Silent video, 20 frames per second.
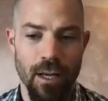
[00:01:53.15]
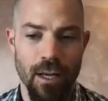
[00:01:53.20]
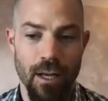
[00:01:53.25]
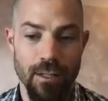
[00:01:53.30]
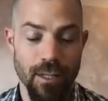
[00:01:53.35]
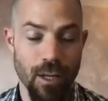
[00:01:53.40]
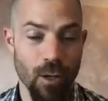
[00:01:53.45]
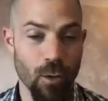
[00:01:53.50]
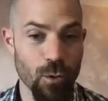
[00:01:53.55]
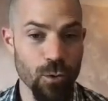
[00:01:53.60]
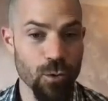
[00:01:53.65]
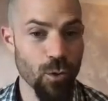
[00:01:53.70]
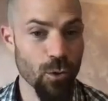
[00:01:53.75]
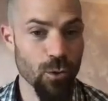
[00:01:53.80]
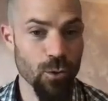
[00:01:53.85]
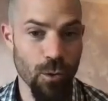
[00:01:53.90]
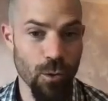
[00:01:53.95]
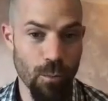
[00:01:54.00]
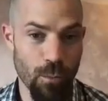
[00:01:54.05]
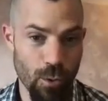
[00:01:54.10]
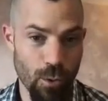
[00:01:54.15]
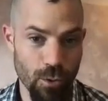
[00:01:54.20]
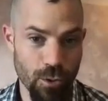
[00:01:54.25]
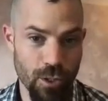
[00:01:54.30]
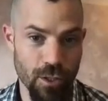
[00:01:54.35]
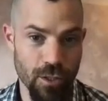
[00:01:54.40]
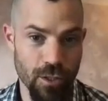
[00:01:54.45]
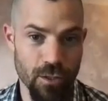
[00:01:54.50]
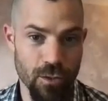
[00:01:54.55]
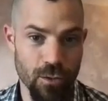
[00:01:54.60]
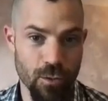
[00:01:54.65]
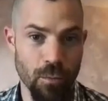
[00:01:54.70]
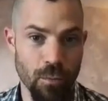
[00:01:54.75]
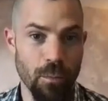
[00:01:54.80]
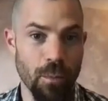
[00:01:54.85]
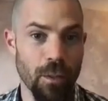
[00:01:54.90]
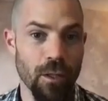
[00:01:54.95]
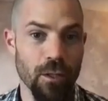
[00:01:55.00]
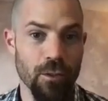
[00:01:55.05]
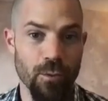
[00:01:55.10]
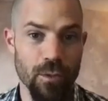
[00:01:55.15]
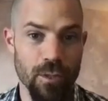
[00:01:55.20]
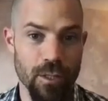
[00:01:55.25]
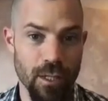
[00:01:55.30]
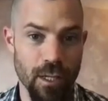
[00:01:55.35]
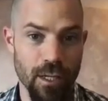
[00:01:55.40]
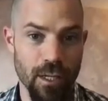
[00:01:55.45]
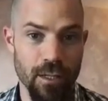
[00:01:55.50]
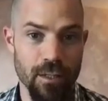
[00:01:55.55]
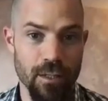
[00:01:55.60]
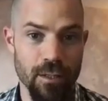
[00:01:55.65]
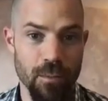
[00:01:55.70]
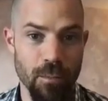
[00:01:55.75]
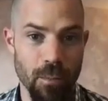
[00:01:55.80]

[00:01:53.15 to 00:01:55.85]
psychosocial approaches to build resilience,